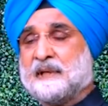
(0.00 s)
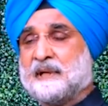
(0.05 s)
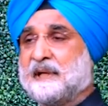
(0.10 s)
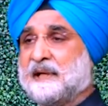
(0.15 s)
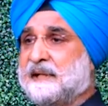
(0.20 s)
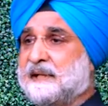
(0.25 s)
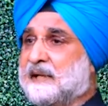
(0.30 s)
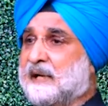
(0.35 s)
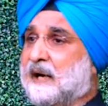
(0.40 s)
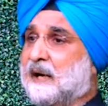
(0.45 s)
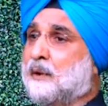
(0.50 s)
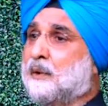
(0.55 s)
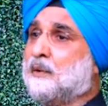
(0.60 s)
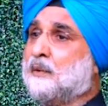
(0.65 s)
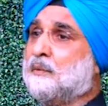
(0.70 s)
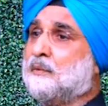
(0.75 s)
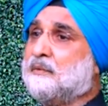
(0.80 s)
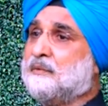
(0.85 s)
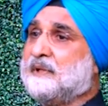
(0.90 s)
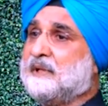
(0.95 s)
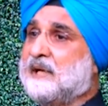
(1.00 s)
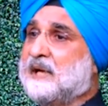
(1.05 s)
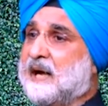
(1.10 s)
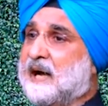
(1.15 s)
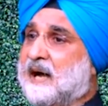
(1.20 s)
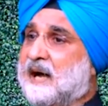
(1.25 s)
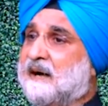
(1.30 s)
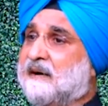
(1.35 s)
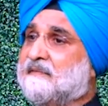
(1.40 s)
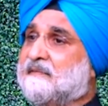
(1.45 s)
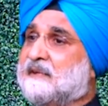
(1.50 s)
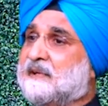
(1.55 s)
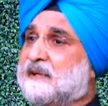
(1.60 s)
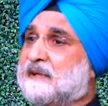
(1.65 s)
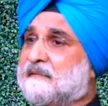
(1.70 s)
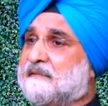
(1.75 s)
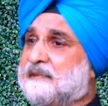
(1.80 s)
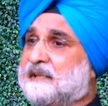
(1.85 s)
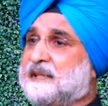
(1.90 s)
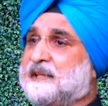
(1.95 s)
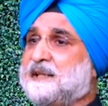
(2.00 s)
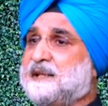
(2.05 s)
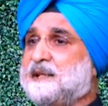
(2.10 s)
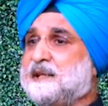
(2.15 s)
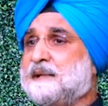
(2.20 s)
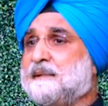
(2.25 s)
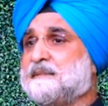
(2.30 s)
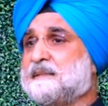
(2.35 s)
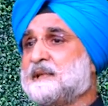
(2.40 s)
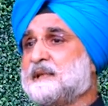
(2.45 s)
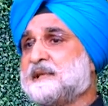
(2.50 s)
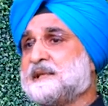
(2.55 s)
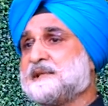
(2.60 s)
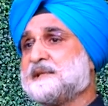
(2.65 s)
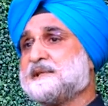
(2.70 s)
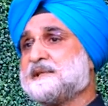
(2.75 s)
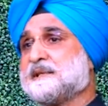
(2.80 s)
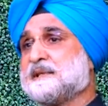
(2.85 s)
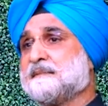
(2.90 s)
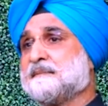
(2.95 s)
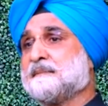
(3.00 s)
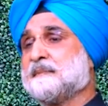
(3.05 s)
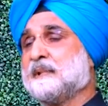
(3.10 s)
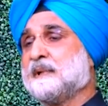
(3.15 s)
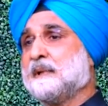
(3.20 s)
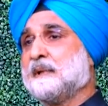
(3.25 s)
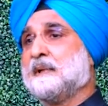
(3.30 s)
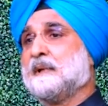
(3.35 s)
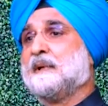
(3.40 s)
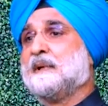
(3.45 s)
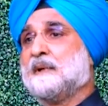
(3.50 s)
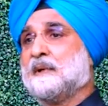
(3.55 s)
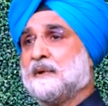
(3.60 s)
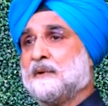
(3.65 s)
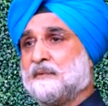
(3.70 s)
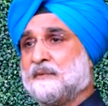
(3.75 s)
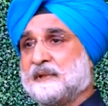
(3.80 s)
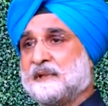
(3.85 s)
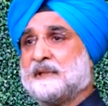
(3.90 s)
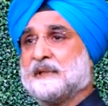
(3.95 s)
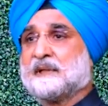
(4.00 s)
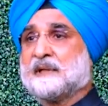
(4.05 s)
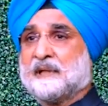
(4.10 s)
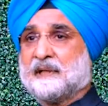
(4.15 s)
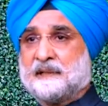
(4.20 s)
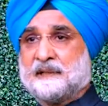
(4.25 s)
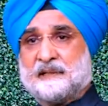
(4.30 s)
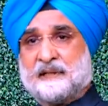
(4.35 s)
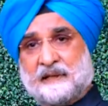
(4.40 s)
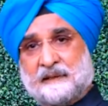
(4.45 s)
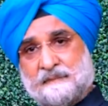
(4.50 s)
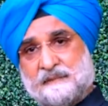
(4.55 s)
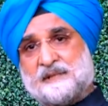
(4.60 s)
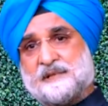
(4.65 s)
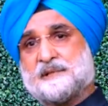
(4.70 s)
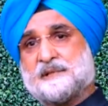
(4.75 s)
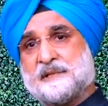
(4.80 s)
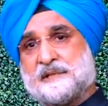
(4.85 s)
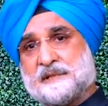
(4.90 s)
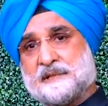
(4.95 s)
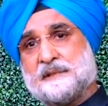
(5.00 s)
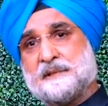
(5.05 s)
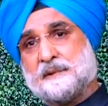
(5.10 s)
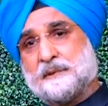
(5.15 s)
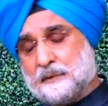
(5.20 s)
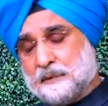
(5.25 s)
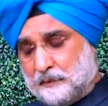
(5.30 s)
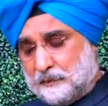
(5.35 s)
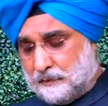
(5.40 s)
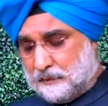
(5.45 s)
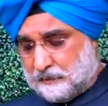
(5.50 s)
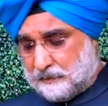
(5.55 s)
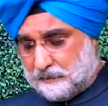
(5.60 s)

and now we have a very deep relationship with the current administration too.